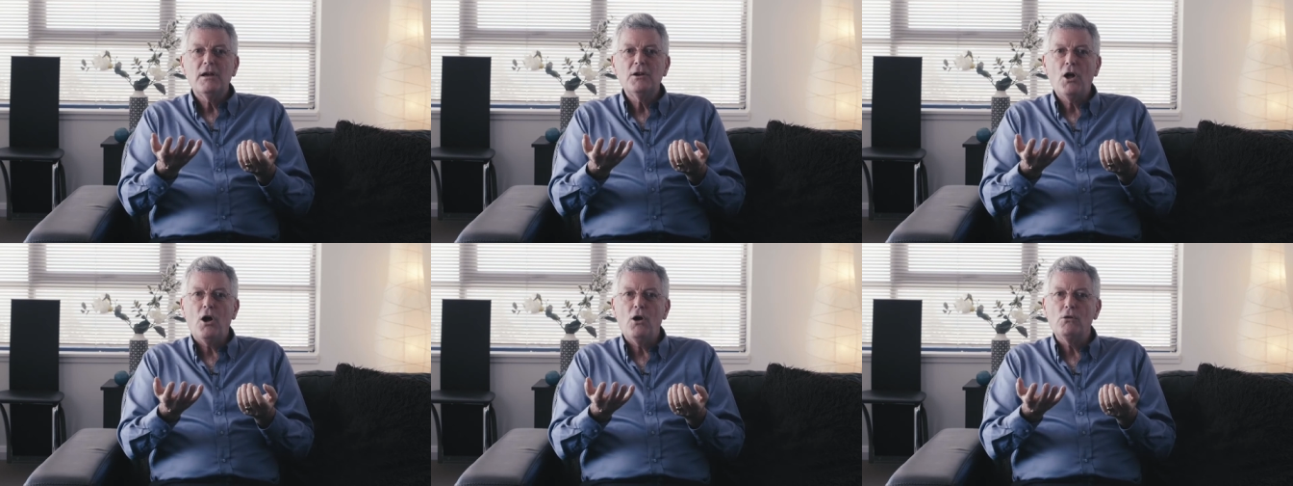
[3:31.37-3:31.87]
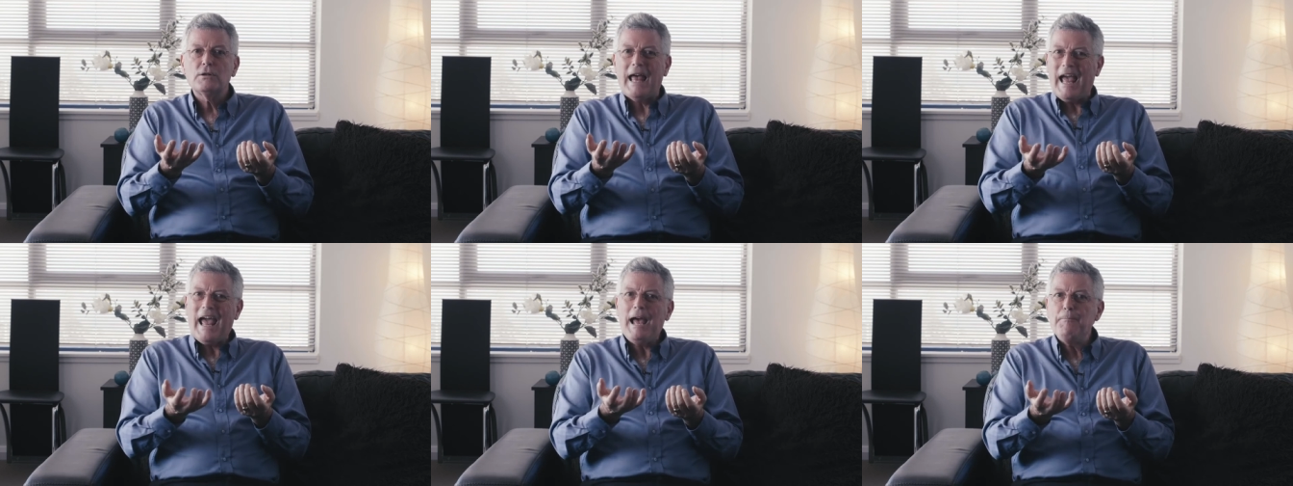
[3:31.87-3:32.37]
and hold
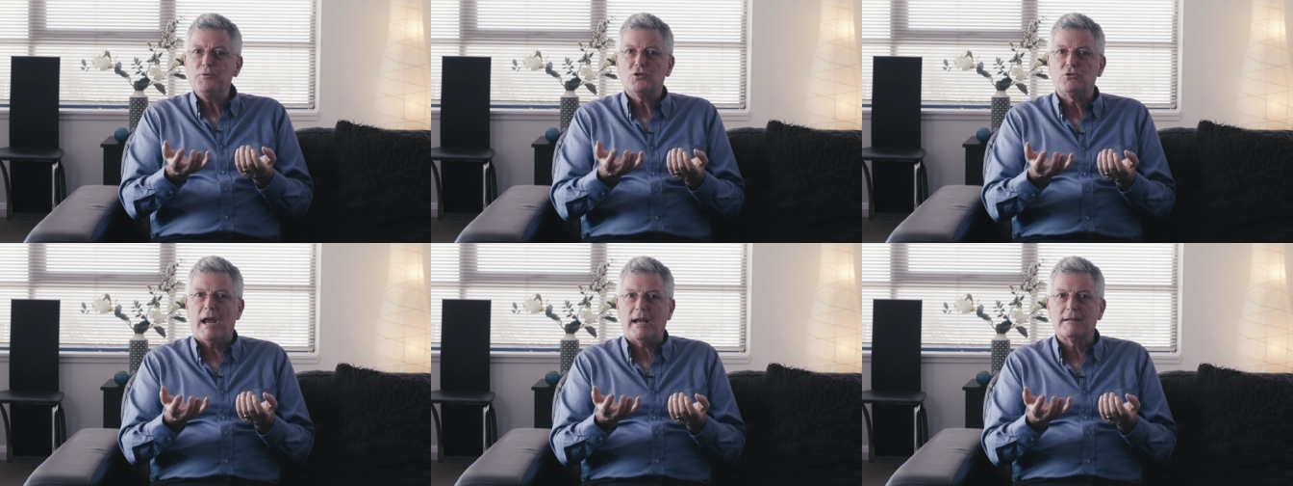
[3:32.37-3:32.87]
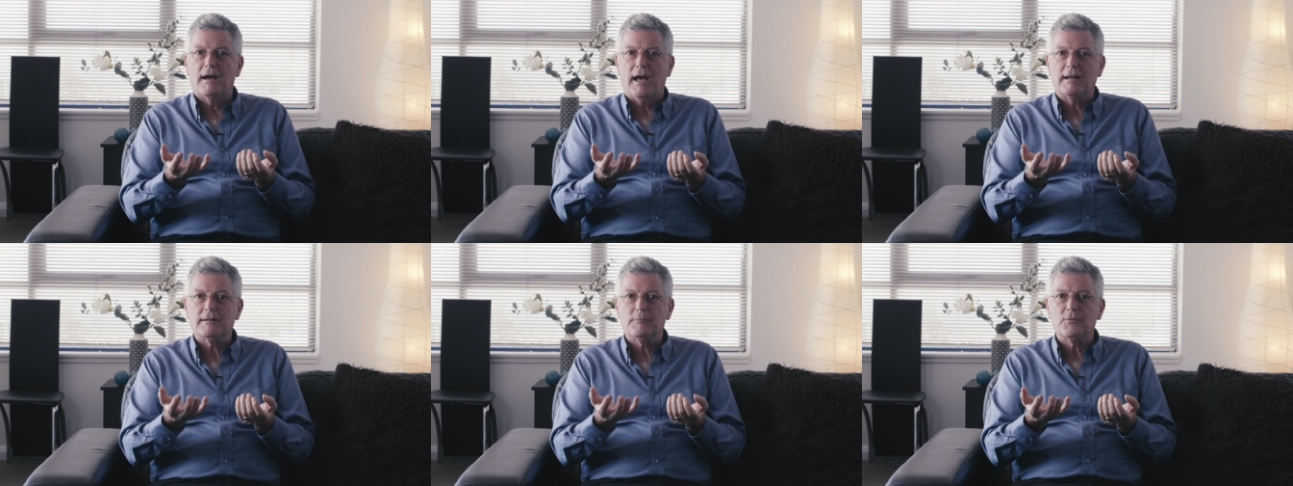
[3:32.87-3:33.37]
abstract
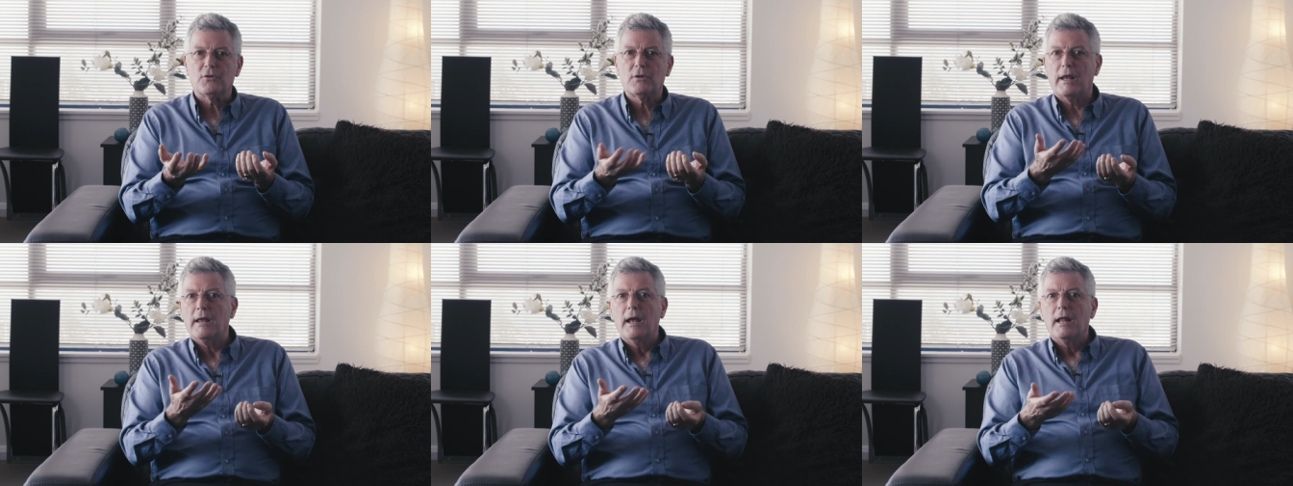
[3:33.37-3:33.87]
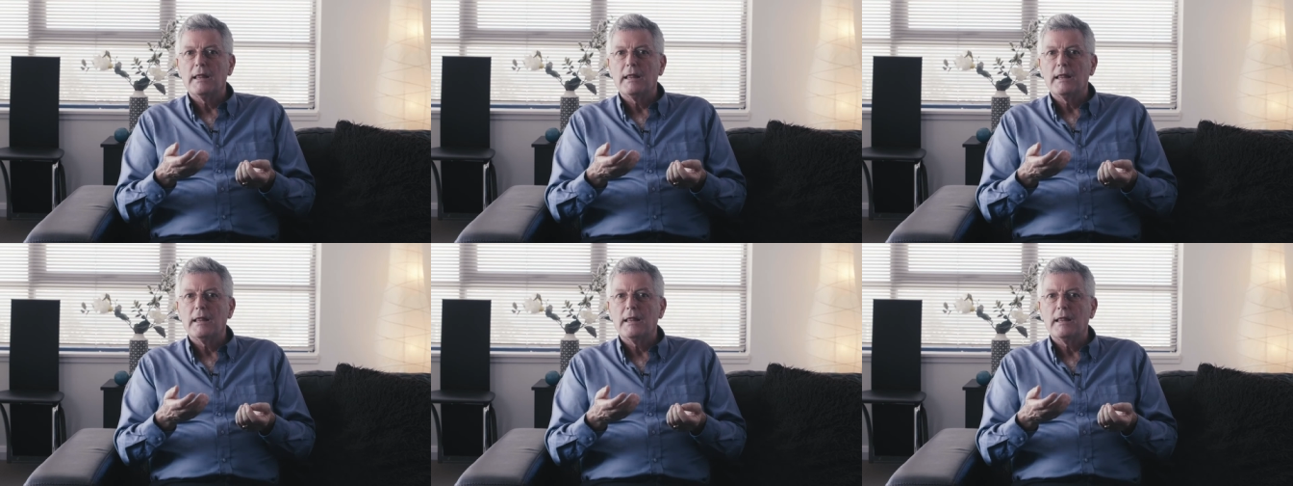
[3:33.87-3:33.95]
items like,